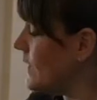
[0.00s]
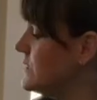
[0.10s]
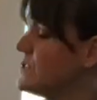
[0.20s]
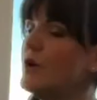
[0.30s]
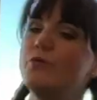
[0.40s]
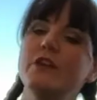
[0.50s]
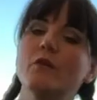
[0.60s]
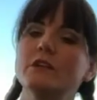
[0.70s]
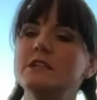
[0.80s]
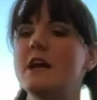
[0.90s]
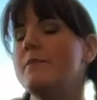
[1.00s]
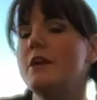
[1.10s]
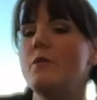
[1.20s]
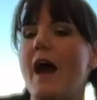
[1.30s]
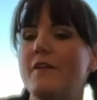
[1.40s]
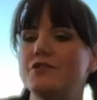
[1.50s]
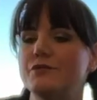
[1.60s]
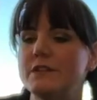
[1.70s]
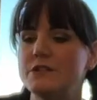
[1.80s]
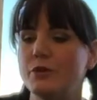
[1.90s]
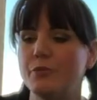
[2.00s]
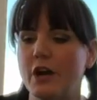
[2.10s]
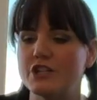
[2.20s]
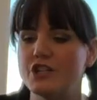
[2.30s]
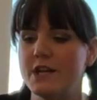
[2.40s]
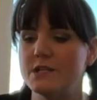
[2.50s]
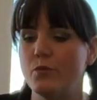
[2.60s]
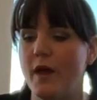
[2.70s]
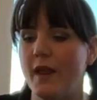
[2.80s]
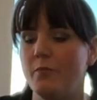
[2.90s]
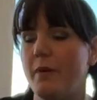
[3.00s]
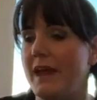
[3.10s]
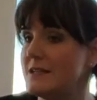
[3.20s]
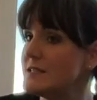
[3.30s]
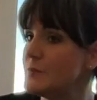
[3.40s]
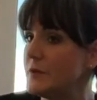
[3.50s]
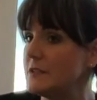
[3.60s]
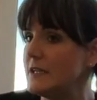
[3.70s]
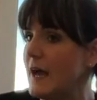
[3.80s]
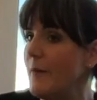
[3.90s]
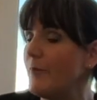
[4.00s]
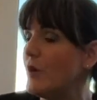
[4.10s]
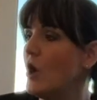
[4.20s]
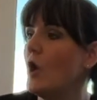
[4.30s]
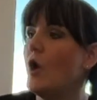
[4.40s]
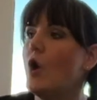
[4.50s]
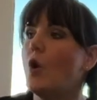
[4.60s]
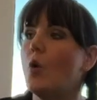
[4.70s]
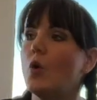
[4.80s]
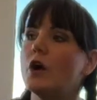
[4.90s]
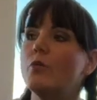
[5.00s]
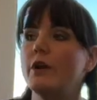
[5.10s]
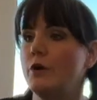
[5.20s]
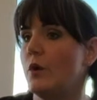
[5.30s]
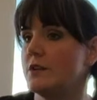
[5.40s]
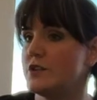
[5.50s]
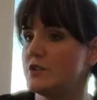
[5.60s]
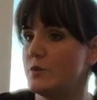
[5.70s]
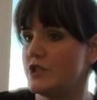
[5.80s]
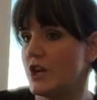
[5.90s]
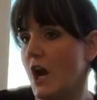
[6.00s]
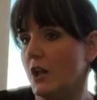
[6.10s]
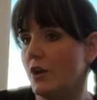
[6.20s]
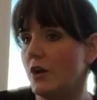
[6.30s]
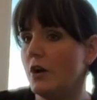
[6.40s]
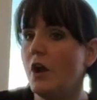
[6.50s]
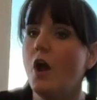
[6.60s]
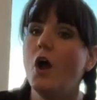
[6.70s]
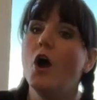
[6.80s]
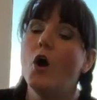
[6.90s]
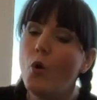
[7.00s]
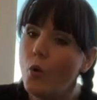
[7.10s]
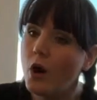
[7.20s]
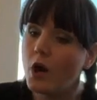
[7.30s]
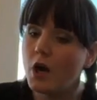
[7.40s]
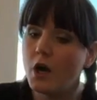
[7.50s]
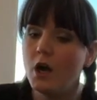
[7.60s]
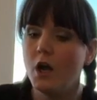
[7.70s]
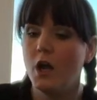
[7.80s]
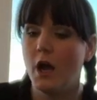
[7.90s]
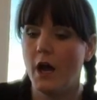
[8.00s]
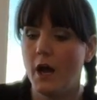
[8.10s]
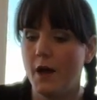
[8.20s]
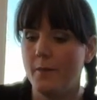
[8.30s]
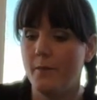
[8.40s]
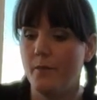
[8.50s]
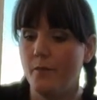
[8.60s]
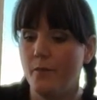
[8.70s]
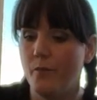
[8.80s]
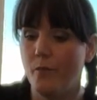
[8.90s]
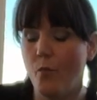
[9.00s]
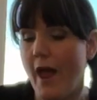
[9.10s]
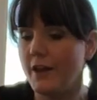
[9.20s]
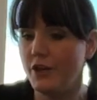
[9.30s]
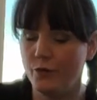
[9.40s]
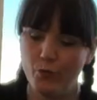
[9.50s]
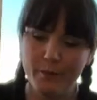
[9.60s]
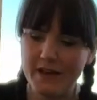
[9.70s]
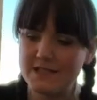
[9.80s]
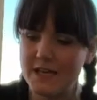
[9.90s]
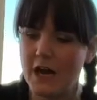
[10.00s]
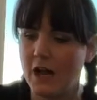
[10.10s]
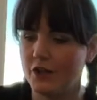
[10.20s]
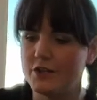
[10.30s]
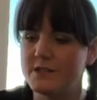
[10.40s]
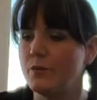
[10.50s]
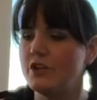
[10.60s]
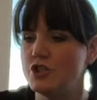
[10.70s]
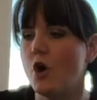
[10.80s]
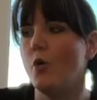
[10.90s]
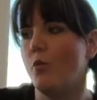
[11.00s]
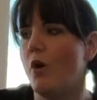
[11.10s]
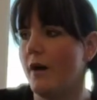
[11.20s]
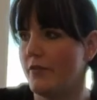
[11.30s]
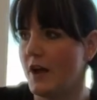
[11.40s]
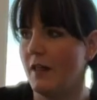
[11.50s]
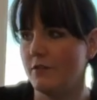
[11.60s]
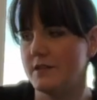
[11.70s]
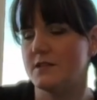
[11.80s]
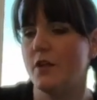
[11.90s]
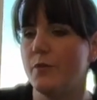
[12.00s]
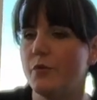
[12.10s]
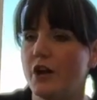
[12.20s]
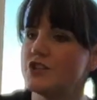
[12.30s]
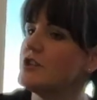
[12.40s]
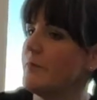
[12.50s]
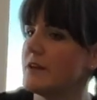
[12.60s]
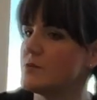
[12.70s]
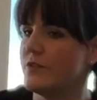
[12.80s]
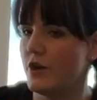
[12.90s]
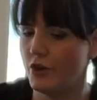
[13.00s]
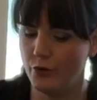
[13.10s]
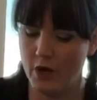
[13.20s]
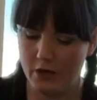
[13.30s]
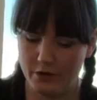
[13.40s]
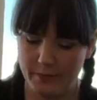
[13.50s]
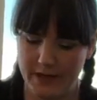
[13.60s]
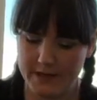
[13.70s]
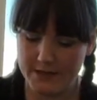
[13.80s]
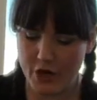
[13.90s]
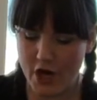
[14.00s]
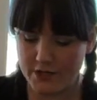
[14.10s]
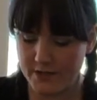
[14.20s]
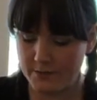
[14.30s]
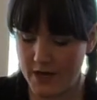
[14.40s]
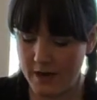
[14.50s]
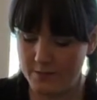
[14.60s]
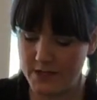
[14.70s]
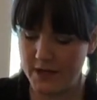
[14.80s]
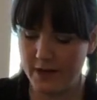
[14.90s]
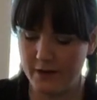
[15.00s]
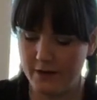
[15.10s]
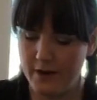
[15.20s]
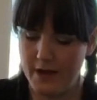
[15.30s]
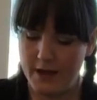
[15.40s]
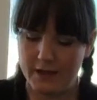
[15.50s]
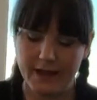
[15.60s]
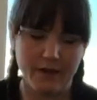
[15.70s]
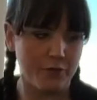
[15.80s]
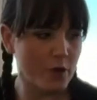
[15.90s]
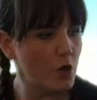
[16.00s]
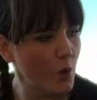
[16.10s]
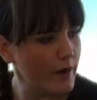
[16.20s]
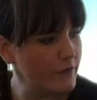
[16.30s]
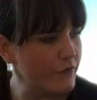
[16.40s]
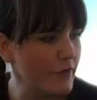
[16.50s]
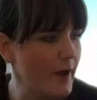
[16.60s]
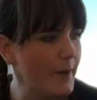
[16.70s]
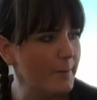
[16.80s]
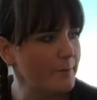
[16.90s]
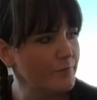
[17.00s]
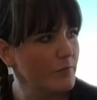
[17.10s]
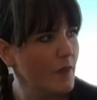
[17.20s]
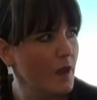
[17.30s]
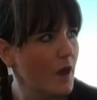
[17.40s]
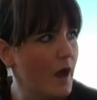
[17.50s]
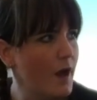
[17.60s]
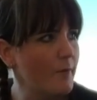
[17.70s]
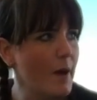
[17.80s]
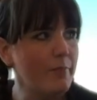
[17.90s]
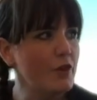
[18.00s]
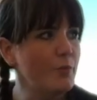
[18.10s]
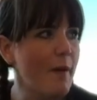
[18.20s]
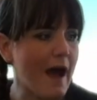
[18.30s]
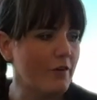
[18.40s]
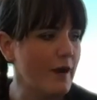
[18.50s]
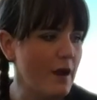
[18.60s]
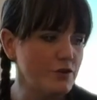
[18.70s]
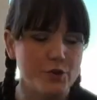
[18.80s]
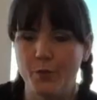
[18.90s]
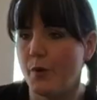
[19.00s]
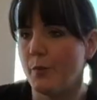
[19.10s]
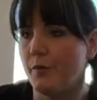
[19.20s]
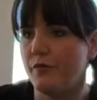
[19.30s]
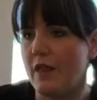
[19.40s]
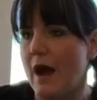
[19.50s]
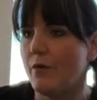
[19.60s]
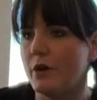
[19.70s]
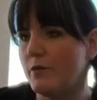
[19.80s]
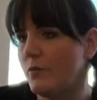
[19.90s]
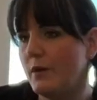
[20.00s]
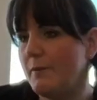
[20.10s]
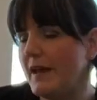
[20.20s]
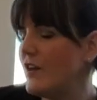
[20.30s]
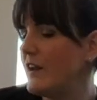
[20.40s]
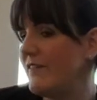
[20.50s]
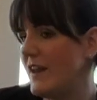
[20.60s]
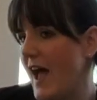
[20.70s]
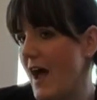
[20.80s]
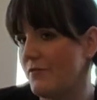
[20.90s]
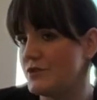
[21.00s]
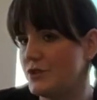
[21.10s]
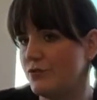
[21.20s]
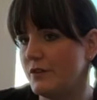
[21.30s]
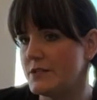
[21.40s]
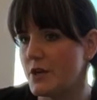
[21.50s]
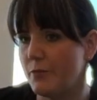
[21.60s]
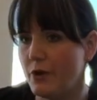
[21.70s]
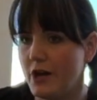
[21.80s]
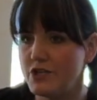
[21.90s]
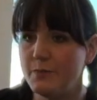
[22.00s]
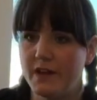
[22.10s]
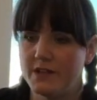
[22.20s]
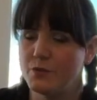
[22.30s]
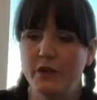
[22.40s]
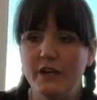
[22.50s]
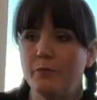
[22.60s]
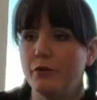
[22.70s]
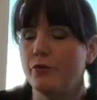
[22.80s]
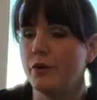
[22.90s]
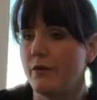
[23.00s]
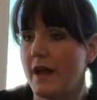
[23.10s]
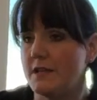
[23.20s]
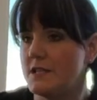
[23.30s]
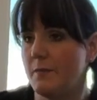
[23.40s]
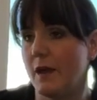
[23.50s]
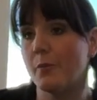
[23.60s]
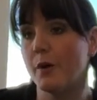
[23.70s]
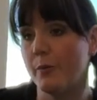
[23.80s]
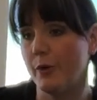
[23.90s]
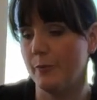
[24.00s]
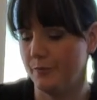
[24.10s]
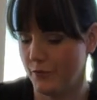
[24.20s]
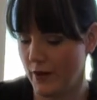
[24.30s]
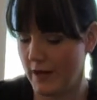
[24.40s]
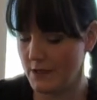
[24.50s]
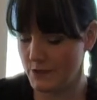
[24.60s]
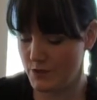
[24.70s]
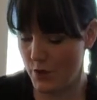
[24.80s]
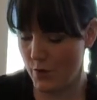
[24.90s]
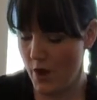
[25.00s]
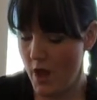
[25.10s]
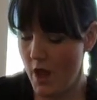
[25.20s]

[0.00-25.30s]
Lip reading: So the only time that you have to rinse your brush is when paint is building up, or when you want to switch a color, or when we're mixing colors and we don't want the color that's on the brush to mix with our new color, because there are some times in here, like if we're going from a blue background to a purple flower, we may not even have to rinse our brush because we need blue and red to make purple, right? So